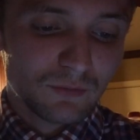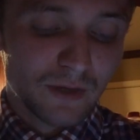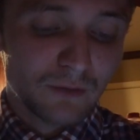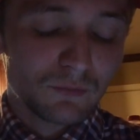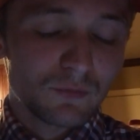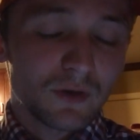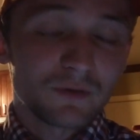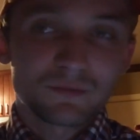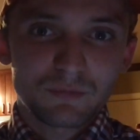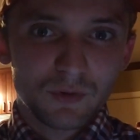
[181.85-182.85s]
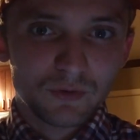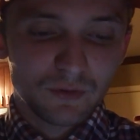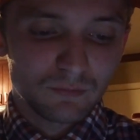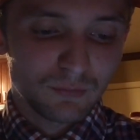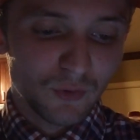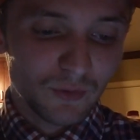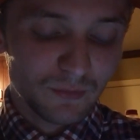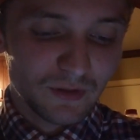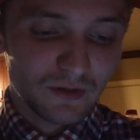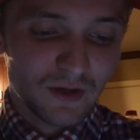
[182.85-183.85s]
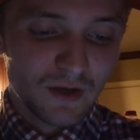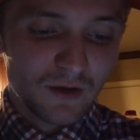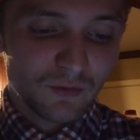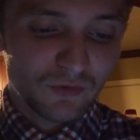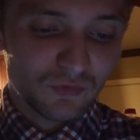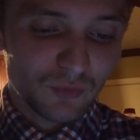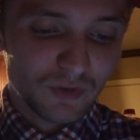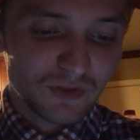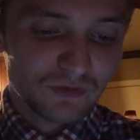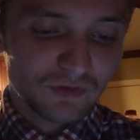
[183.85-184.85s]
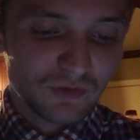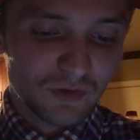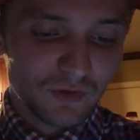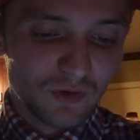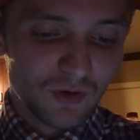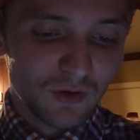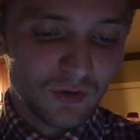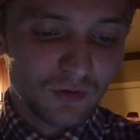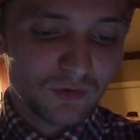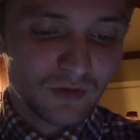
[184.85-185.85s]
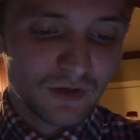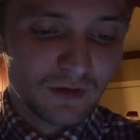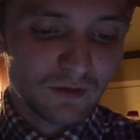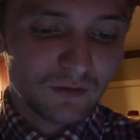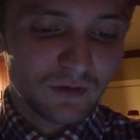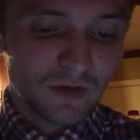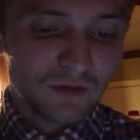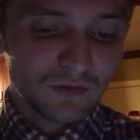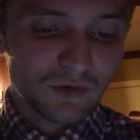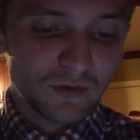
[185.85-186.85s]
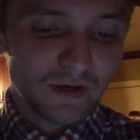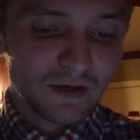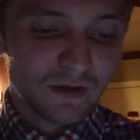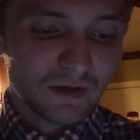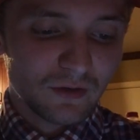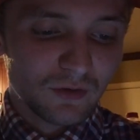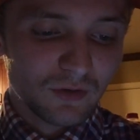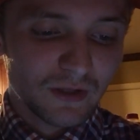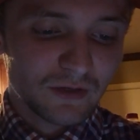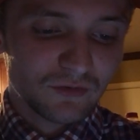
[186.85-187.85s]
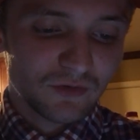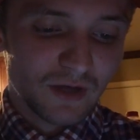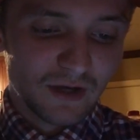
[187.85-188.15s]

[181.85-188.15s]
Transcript: my Portland Portman was willing to go all to go at, at all lengths to